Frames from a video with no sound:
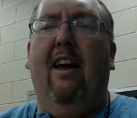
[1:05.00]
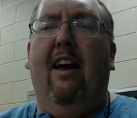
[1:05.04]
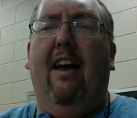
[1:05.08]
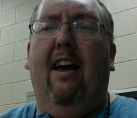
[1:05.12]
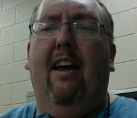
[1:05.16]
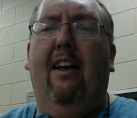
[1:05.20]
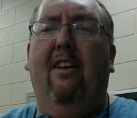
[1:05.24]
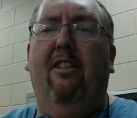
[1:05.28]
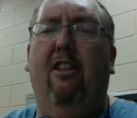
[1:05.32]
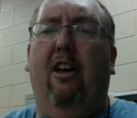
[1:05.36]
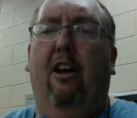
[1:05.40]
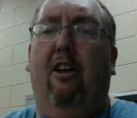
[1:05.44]

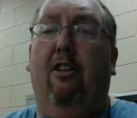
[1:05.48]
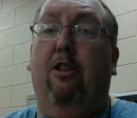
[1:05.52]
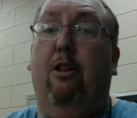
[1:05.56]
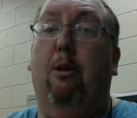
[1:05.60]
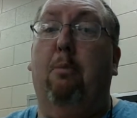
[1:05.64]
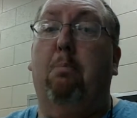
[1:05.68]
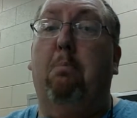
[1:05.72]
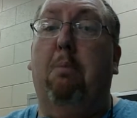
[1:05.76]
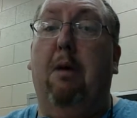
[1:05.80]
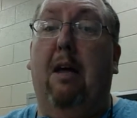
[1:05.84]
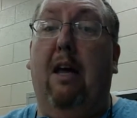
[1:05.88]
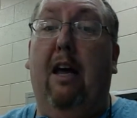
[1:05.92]
He thought
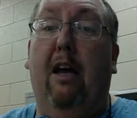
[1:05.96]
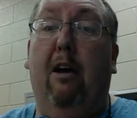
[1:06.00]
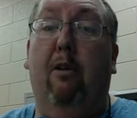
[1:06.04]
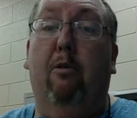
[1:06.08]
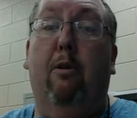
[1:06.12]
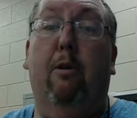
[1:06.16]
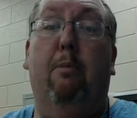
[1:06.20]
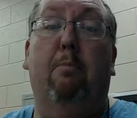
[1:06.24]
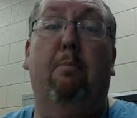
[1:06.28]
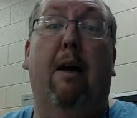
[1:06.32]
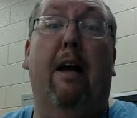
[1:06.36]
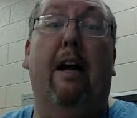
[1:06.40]
the pig
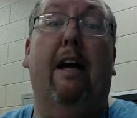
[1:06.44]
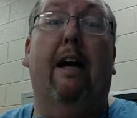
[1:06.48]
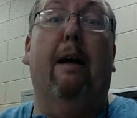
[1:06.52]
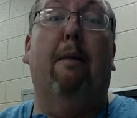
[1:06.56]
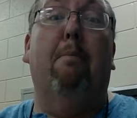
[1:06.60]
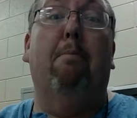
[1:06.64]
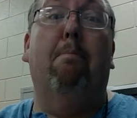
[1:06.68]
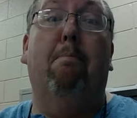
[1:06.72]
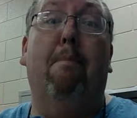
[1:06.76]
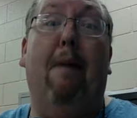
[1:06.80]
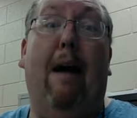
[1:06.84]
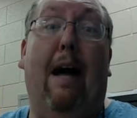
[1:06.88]
would make a
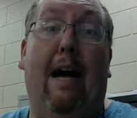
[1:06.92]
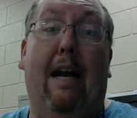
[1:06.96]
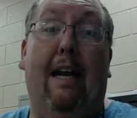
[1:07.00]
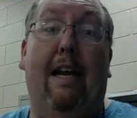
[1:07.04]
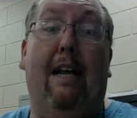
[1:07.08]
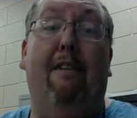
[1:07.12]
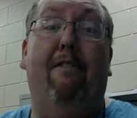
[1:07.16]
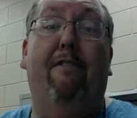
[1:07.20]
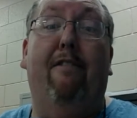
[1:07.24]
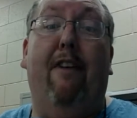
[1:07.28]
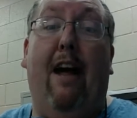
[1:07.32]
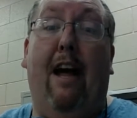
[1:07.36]

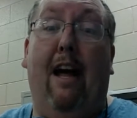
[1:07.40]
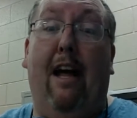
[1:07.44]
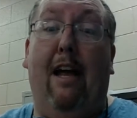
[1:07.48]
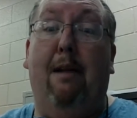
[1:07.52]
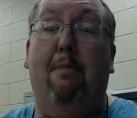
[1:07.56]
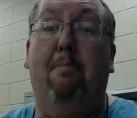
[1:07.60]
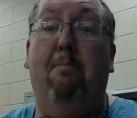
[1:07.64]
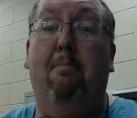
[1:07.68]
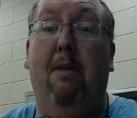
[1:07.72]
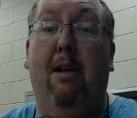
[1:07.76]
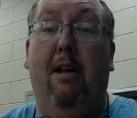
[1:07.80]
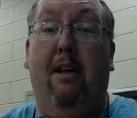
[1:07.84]
mighty
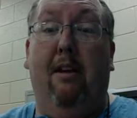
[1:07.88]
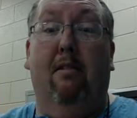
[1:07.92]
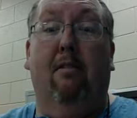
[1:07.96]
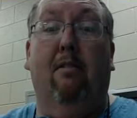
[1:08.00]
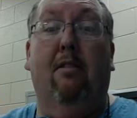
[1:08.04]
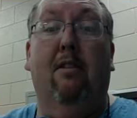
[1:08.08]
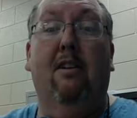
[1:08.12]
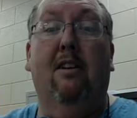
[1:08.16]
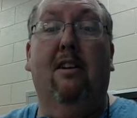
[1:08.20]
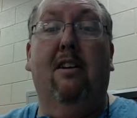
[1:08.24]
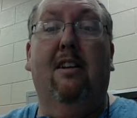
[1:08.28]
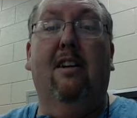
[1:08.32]
fine meal,
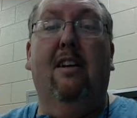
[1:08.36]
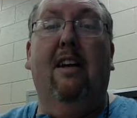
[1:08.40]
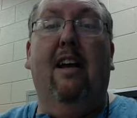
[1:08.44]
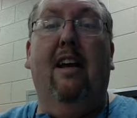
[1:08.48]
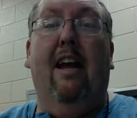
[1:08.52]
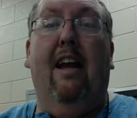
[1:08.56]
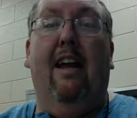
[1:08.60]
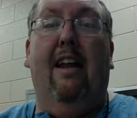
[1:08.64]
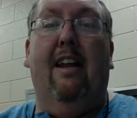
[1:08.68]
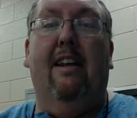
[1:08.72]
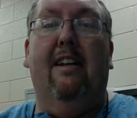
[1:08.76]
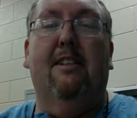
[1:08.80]

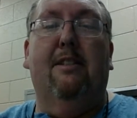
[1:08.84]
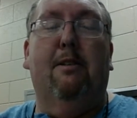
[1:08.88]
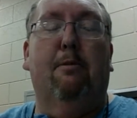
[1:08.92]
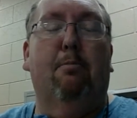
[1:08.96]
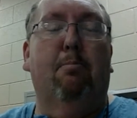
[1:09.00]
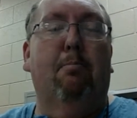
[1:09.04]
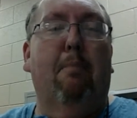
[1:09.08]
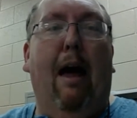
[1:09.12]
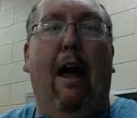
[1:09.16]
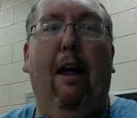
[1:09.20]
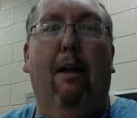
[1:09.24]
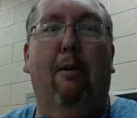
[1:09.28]
and his
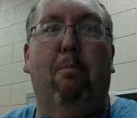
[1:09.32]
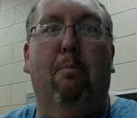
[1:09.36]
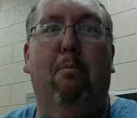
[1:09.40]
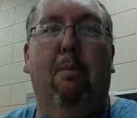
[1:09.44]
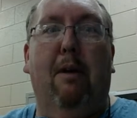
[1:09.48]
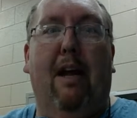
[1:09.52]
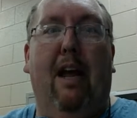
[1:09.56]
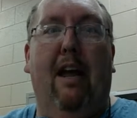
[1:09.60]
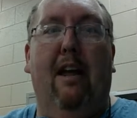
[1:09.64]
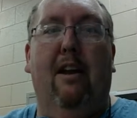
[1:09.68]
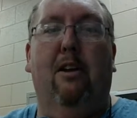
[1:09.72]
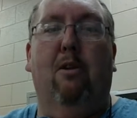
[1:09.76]
mouth
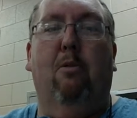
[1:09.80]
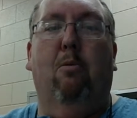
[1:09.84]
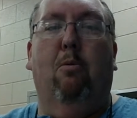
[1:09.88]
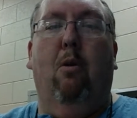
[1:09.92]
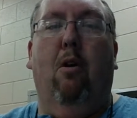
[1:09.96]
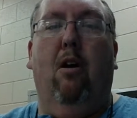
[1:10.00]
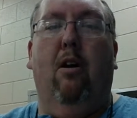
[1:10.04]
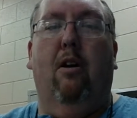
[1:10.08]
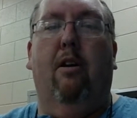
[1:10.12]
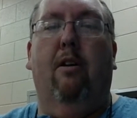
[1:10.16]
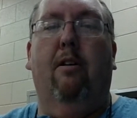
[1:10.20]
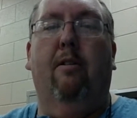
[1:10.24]
began to
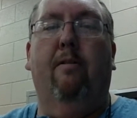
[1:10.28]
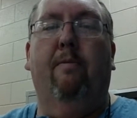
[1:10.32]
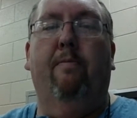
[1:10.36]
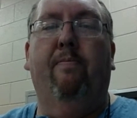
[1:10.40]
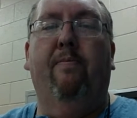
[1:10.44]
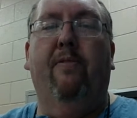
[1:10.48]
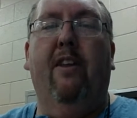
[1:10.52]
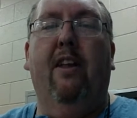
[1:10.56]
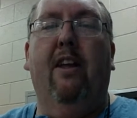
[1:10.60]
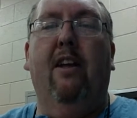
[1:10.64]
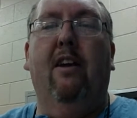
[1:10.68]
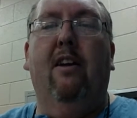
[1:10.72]
water.
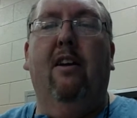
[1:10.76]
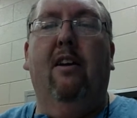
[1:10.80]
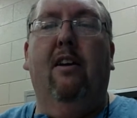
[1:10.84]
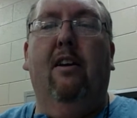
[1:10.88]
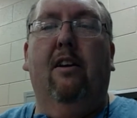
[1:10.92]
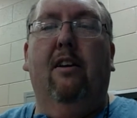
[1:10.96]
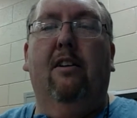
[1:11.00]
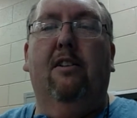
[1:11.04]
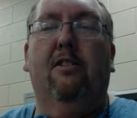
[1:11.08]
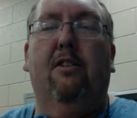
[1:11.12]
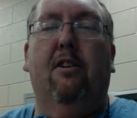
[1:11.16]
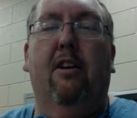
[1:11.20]

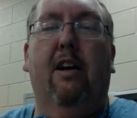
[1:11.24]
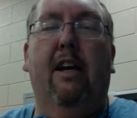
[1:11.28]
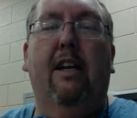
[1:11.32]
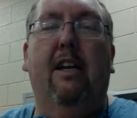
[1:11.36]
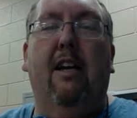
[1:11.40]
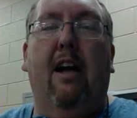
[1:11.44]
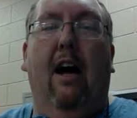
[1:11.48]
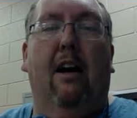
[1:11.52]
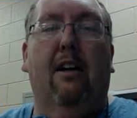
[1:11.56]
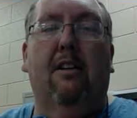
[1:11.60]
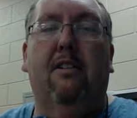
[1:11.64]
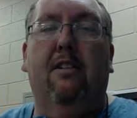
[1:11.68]
So he
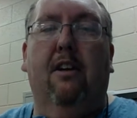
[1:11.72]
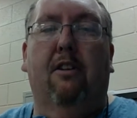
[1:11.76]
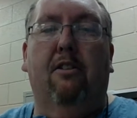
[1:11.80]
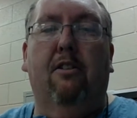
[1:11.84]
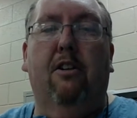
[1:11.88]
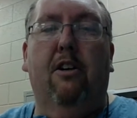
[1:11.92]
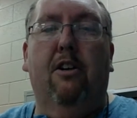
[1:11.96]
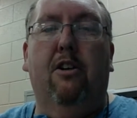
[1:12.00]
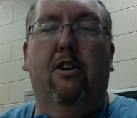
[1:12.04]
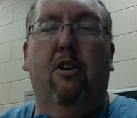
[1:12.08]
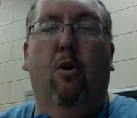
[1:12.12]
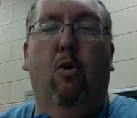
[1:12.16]
knocked on
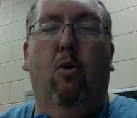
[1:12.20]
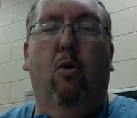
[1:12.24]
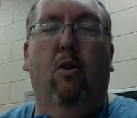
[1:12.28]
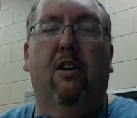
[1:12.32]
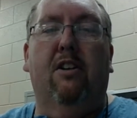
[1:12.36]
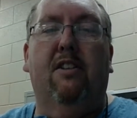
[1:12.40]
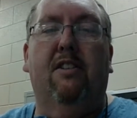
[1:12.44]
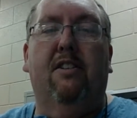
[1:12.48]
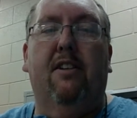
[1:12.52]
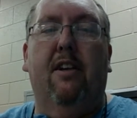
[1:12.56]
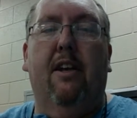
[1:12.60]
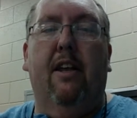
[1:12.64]
the door
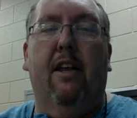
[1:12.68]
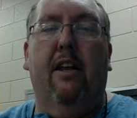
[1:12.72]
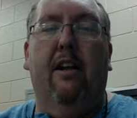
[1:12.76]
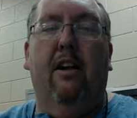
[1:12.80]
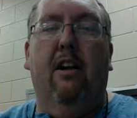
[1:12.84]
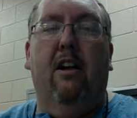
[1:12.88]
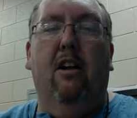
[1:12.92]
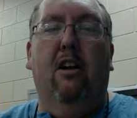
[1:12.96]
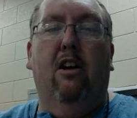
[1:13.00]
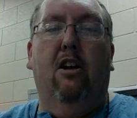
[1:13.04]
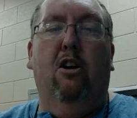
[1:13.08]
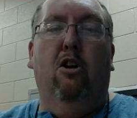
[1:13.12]
and said,
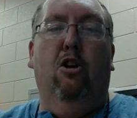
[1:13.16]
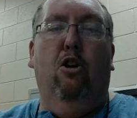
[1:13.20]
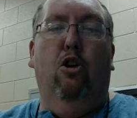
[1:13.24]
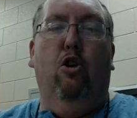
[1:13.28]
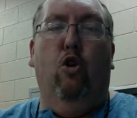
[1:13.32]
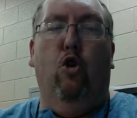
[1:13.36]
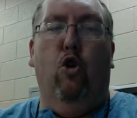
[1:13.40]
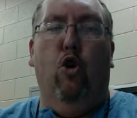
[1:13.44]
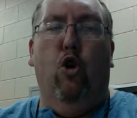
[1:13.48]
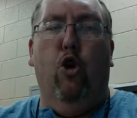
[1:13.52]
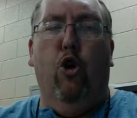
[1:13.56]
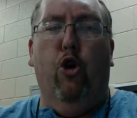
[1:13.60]

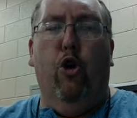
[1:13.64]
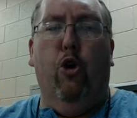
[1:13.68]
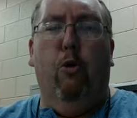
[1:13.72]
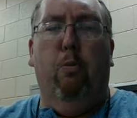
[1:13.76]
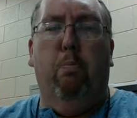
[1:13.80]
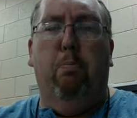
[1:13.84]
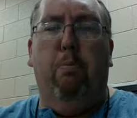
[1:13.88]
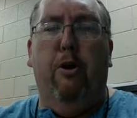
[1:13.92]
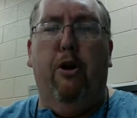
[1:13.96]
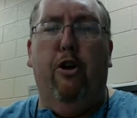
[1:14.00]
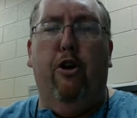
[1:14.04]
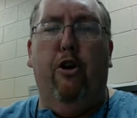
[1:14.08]
little
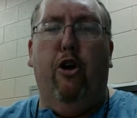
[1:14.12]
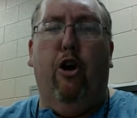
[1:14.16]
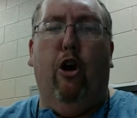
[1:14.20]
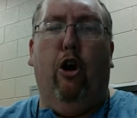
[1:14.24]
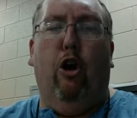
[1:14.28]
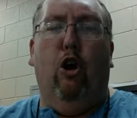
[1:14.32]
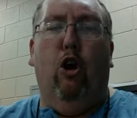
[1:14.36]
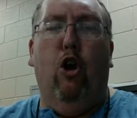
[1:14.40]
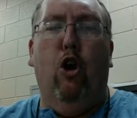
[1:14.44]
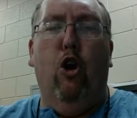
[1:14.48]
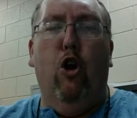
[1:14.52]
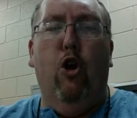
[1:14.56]
pig,
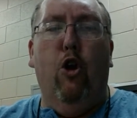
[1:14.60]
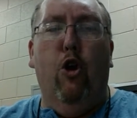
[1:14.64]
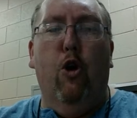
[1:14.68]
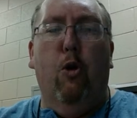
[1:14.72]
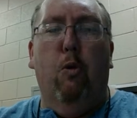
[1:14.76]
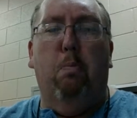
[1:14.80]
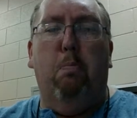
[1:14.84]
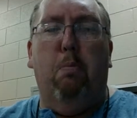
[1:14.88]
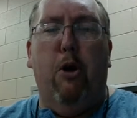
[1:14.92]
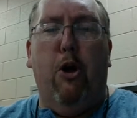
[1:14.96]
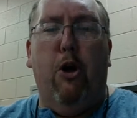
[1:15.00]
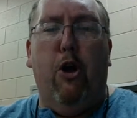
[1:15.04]

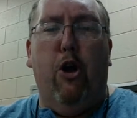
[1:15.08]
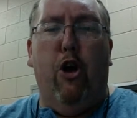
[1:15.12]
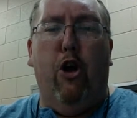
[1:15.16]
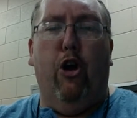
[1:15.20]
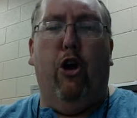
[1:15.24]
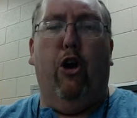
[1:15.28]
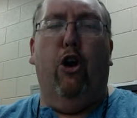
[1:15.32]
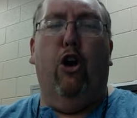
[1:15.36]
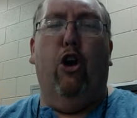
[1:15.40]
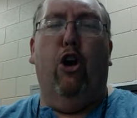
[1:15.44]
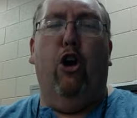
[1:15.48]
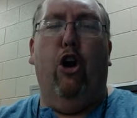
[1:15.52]

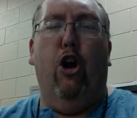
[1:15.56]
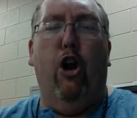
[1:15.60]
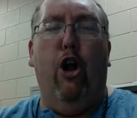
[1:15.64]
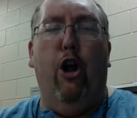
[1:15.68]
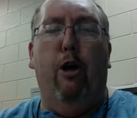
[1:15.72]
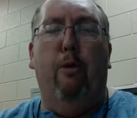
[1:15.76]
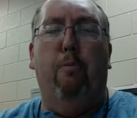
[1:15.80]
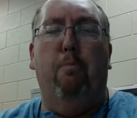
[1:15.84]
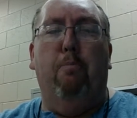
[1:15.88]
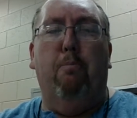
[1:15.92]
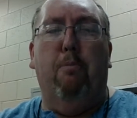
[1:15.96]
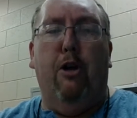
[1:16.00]

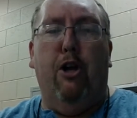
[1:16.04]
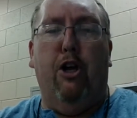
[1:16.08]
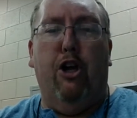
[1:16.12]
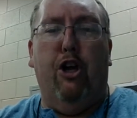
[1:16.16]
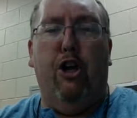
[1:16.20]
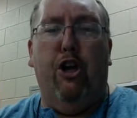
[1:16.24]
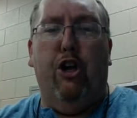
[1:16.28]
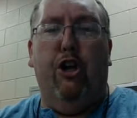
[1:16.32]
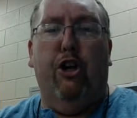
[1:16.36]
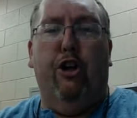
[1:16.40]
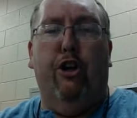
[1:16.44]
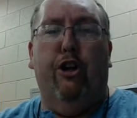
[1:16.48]
let
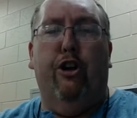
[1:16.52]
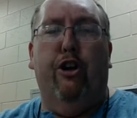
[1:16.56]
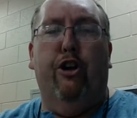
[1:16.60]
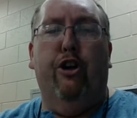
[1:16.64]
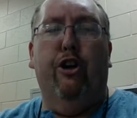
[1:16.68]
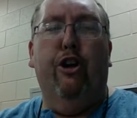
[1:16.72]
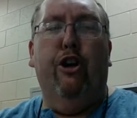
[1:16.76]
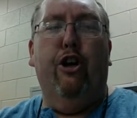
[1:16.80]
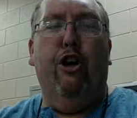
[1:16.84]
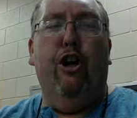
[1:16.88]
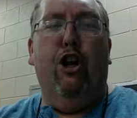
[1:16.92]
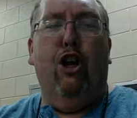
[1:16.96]
me in,
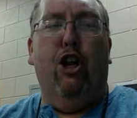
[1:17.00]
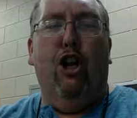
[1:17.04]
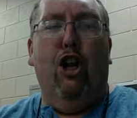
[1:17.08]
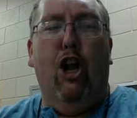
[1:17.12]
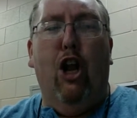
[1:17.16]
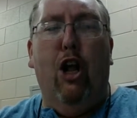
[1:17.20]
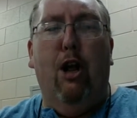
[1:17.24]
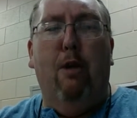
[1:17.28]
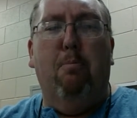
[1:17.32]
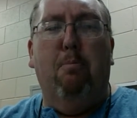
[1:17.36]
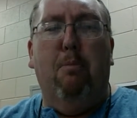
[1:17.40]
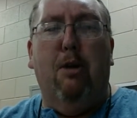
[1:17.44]

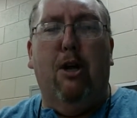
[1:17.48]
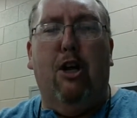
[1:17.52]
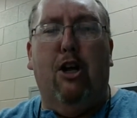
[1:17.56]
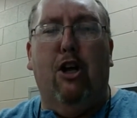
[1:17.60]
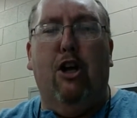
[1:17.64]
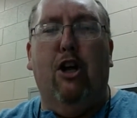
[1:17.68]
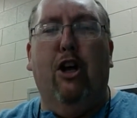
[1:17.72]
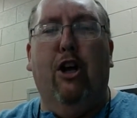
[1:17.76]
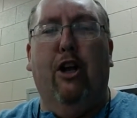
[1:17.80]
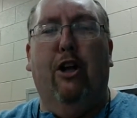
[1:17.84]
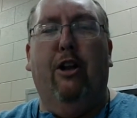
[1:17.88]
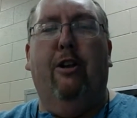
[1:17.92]
let
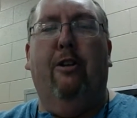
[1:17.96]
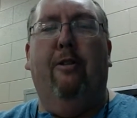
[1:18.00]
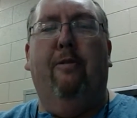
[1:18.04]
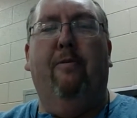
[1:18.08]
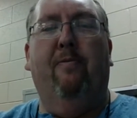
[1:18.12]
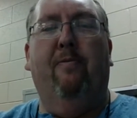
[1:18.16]
me in."